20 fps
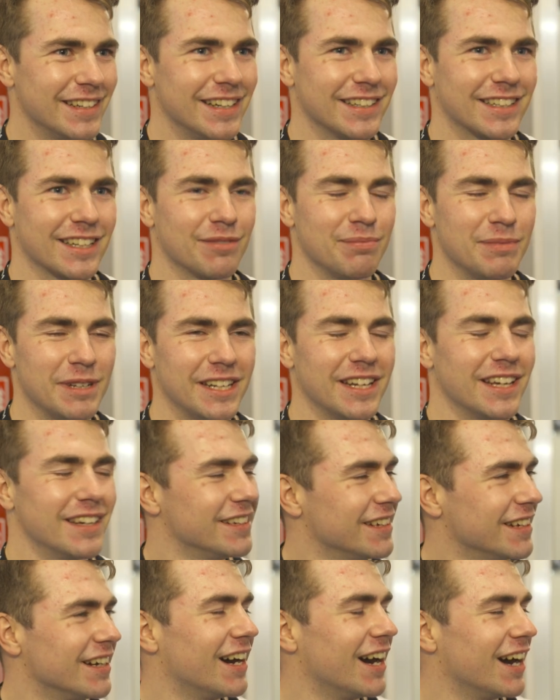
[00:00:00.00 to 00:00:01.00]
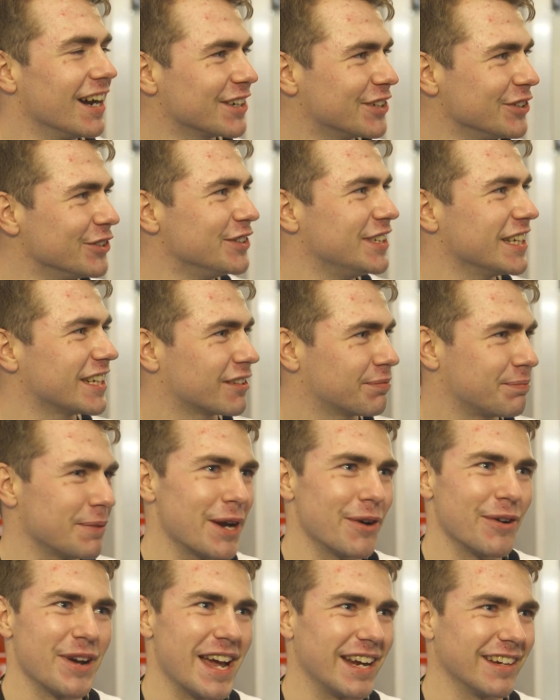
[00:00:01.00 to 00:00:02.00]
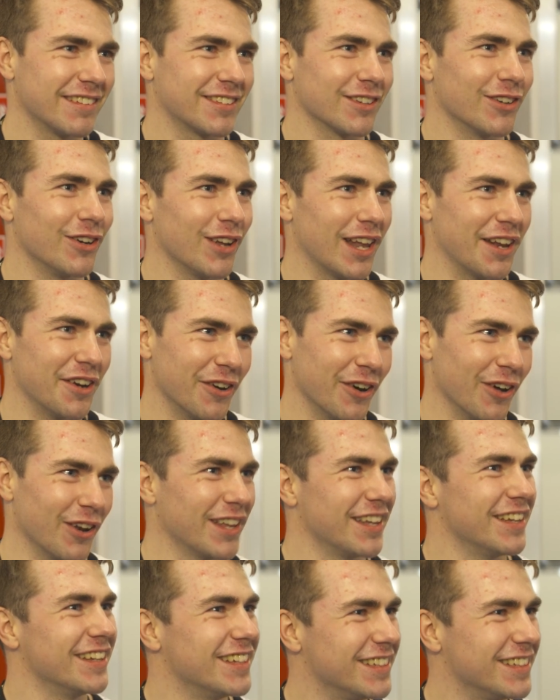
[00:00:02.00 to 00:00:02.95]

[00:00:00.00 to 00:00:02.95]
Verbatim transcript: It has been a good experience, all in all.